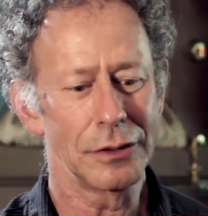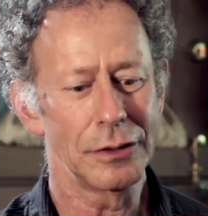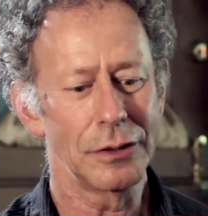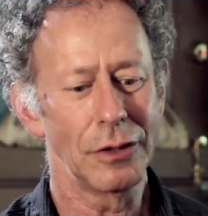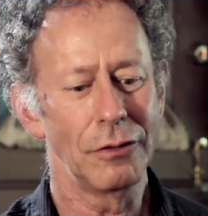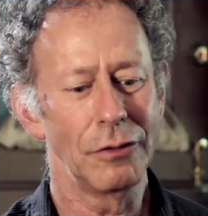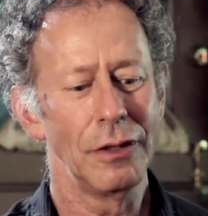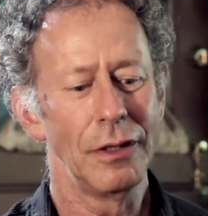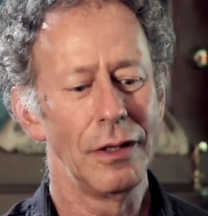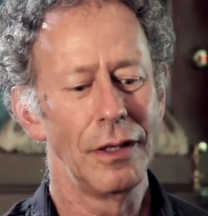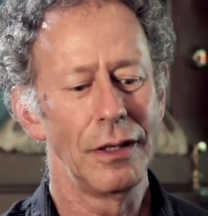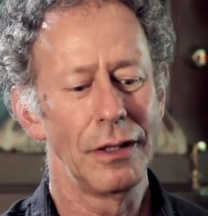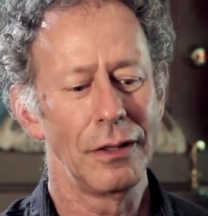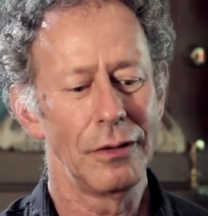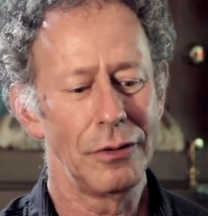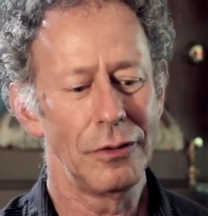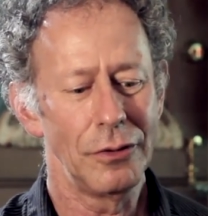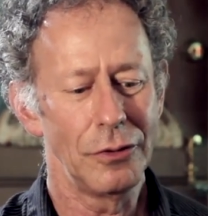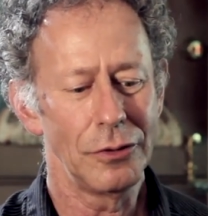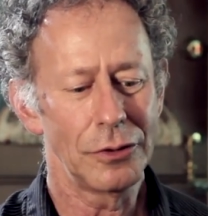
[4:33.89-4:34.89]
So
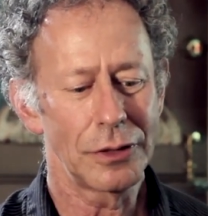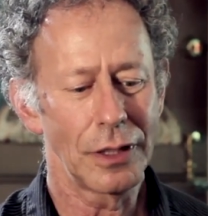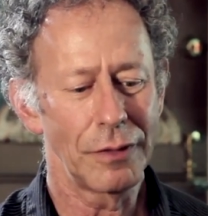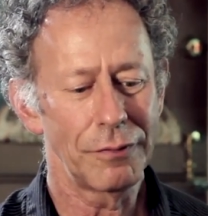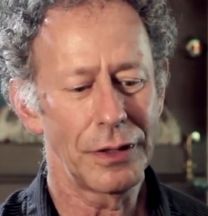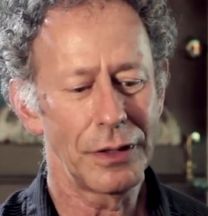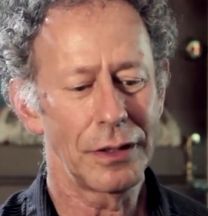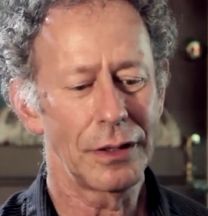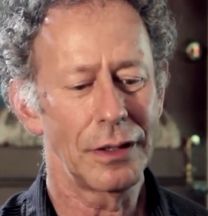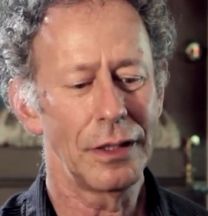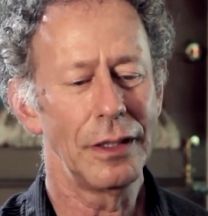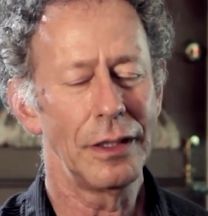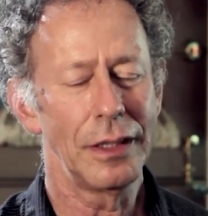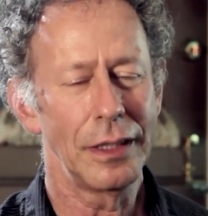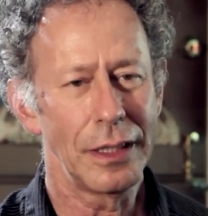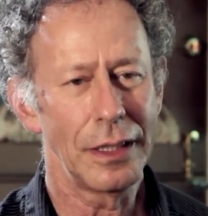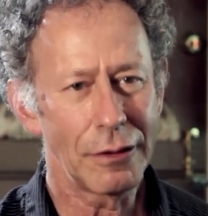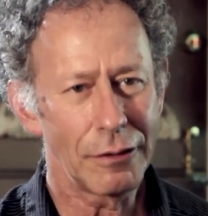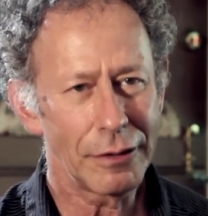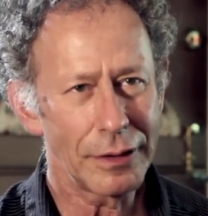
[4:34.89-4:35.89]
do something in the
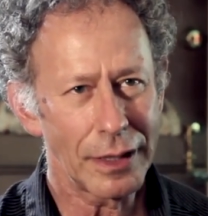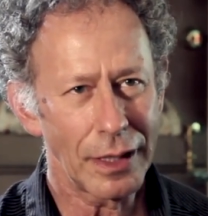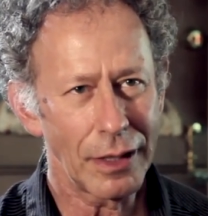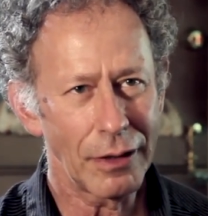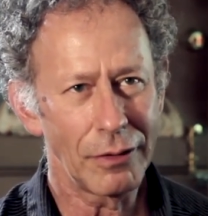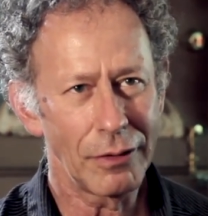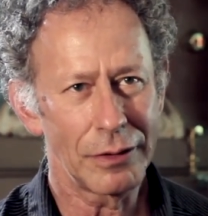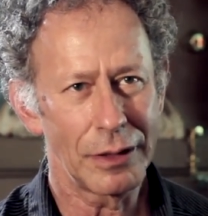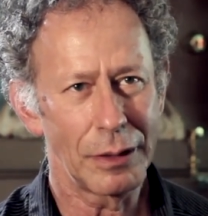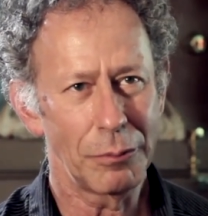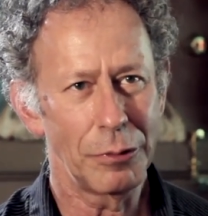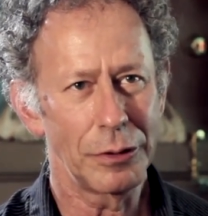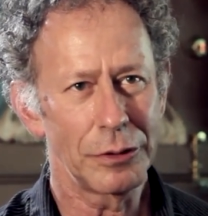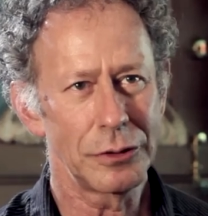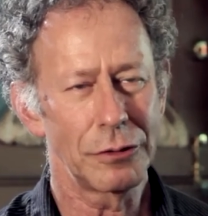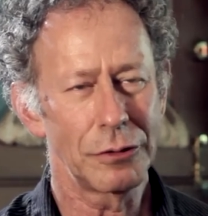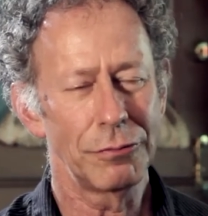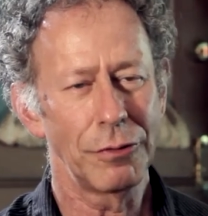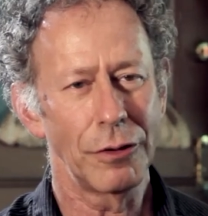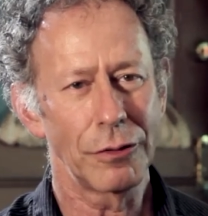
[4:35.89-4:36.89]
here and now that
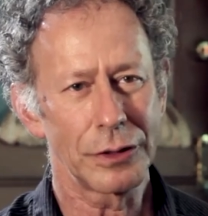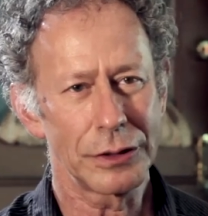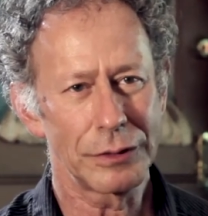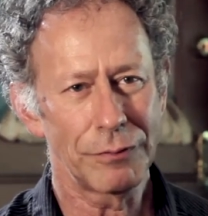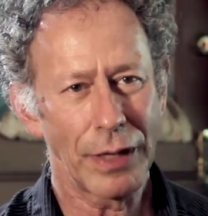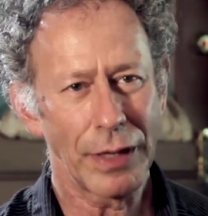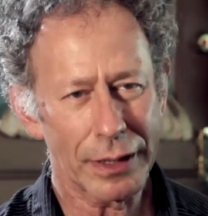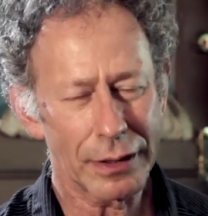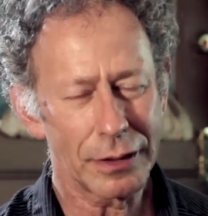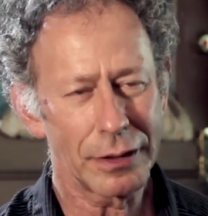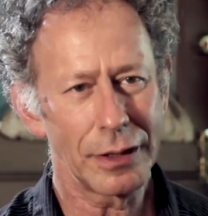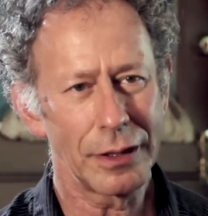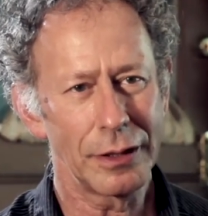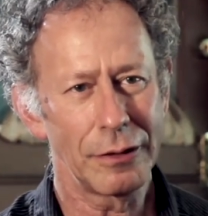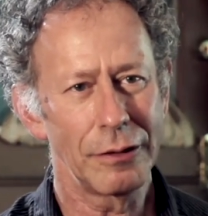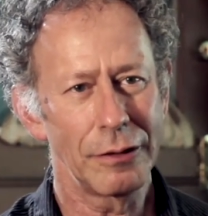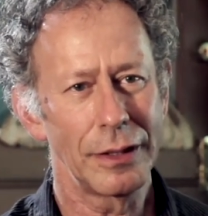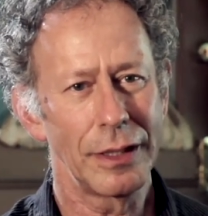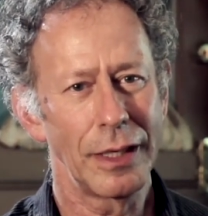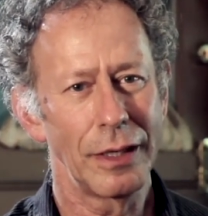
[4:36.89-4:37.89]
brings your focus back into the
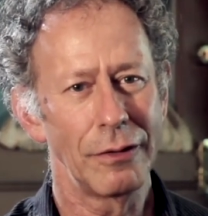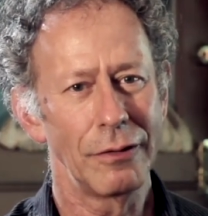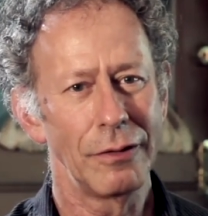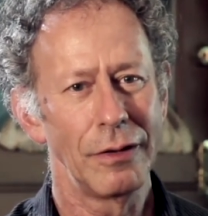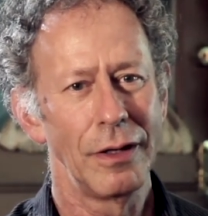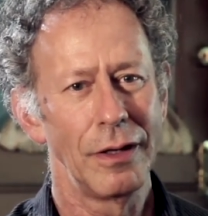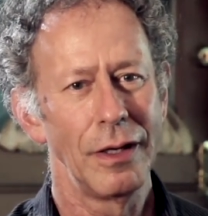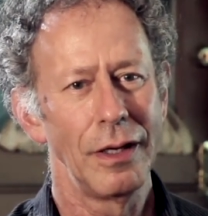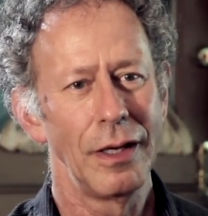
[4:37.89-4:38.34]
here and now